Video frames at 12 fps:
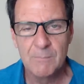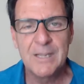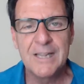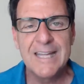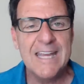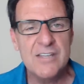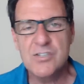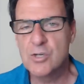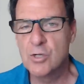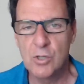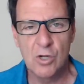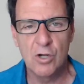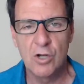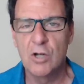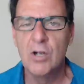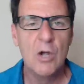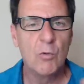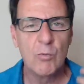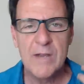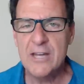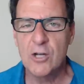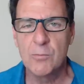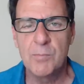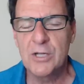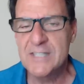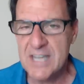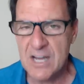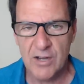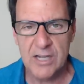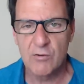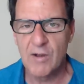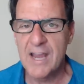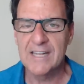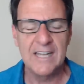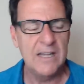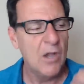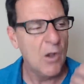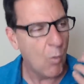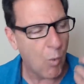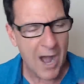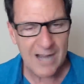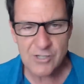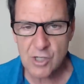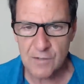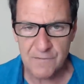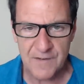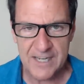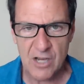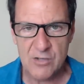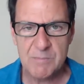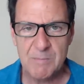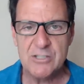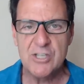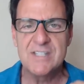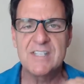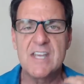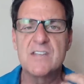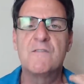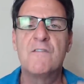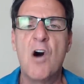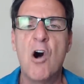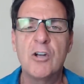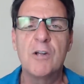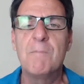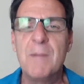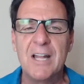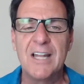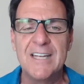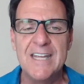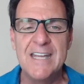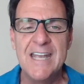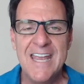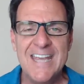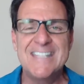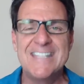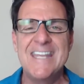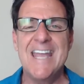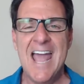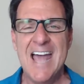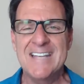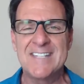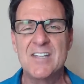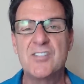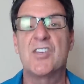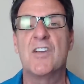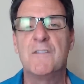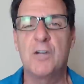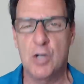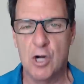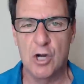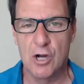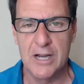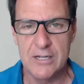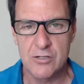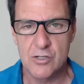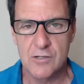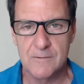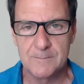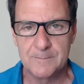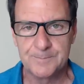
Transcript: Please Google her, read her book, Daring Greatly, watch her videos. But she says vulnerability is the essence of courage.